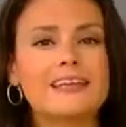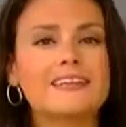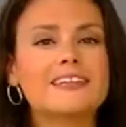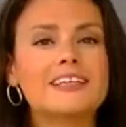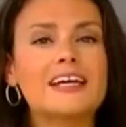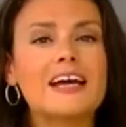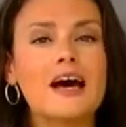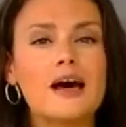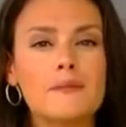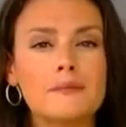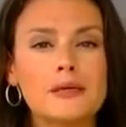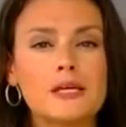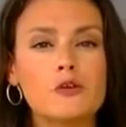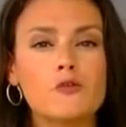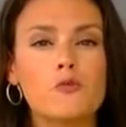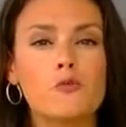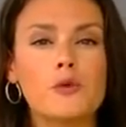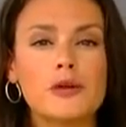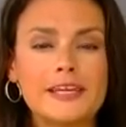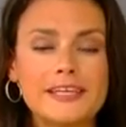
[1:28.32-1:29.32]
In the
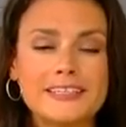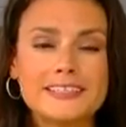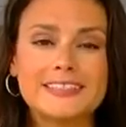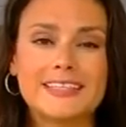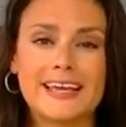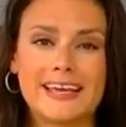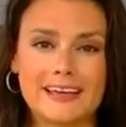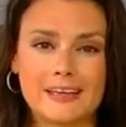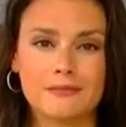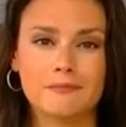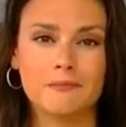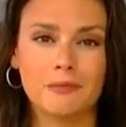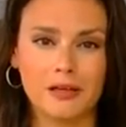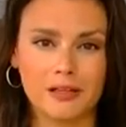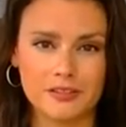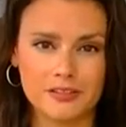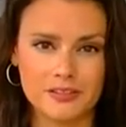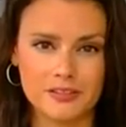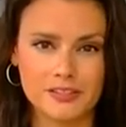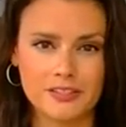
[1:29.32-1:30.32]
coming weeks and
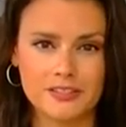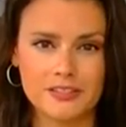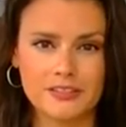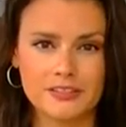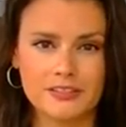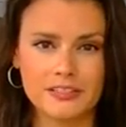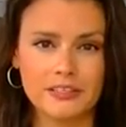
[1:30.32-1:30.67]
months,